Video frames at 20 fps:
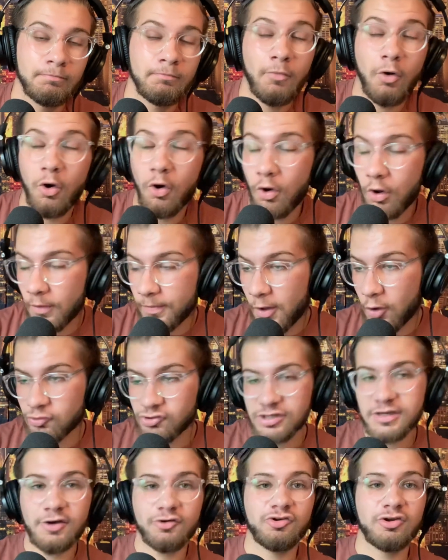All those
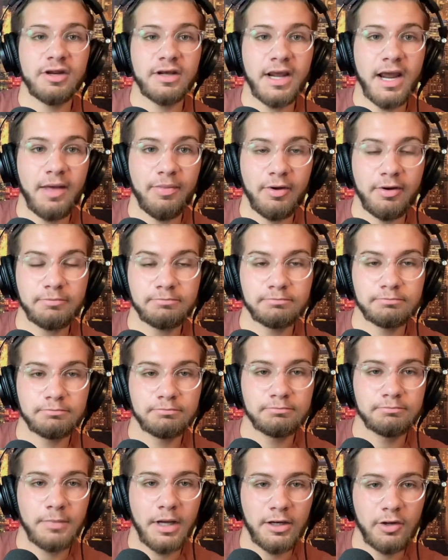years together,
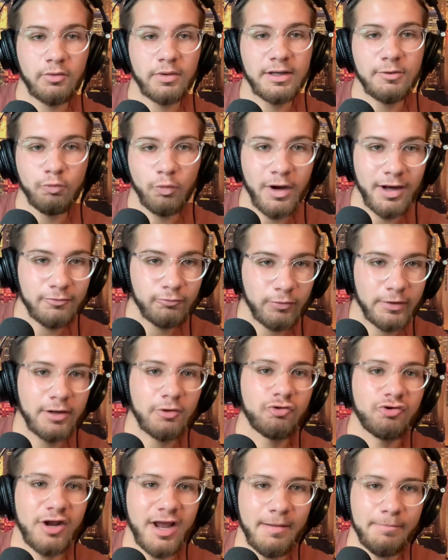and only one real
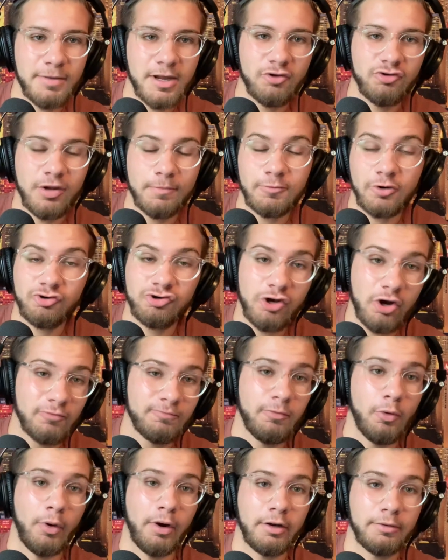championship to show
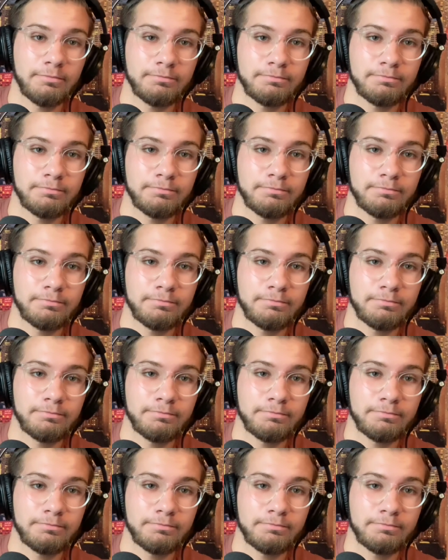for it.